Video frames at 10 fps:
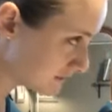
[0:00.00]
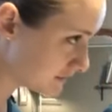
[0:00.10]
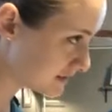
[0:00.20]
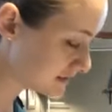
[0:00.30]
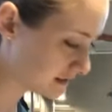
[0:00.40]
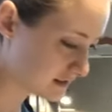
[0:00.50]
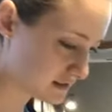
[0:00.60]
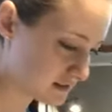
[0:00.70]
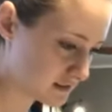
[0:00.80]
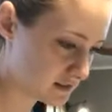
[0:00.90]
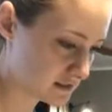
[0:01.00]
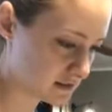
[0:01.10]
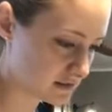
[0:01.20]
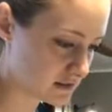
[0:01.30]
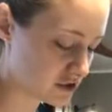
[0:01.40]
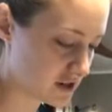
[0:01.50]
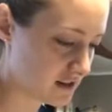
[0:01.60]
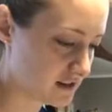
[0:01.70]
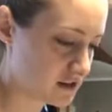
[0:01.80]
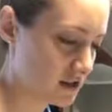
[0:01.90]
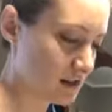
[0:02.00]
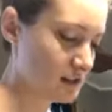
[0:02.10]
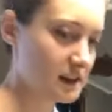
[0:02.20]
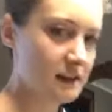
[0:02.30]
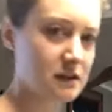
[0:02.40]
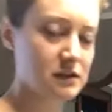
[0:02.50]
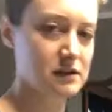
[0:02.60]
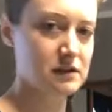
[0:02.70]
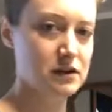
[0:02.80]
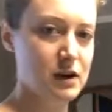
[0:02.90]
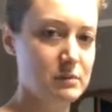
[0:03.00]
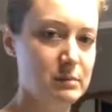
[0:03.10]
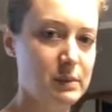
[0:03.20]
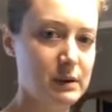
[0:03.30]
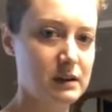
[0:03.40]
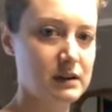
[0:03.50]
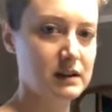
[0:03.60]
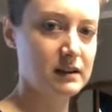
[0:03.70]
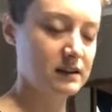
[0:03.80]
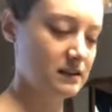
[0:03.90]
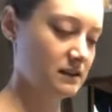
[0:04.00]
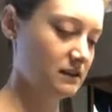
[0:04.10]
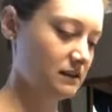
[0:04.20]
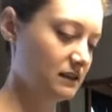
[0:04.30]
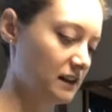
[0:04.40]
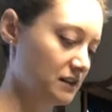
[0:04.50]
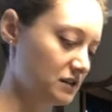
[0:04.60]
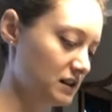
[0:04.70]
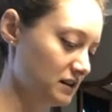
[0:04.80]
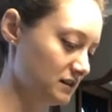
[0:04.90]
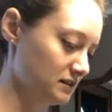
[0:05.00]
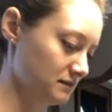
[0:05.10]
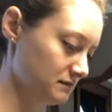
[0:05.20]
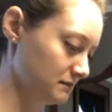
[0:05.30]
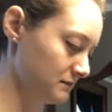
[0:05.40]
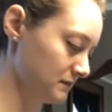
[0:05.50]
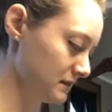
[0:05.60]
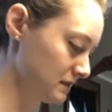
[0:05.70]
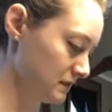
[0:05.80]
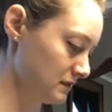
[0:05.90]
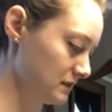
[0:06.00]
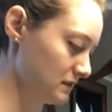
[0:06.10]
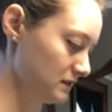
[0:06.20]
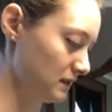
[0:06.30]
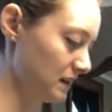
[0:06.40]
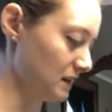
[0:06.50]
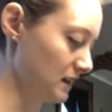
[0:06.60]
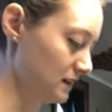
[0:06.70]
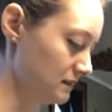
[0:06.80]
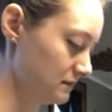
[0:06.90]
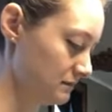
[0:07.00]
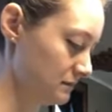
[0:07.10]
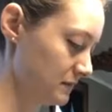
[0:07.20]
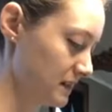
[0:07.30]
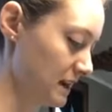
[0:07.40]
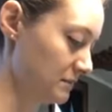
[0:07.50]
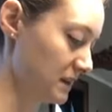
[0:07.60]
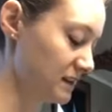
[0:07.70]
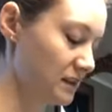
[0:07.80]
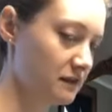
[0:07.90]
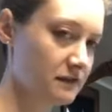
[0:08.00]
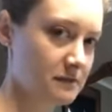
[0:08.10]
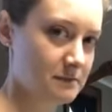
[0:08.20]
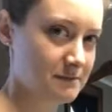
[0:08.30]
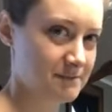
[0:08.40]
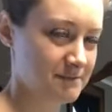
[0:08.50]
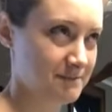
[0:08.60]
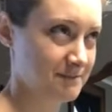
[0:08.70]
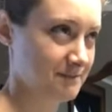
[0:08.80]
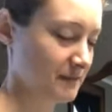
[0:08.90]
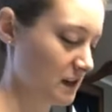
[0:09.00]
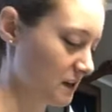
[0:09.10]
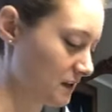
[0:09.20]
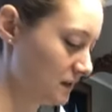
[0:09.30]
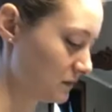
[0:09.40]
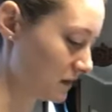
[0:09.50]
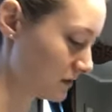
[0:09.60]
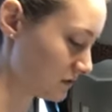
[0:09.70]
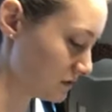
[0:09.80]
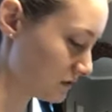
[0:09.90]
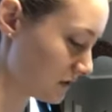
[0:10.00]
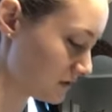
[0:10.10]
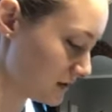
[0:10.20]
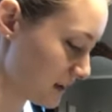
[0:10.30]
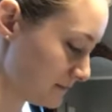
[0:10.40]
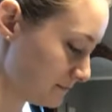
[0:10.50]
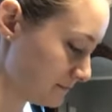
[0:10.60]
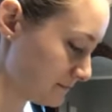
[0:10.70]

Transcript: of challenging, so I have to use a sharp leather needle and not stab myself when it goes through the other side.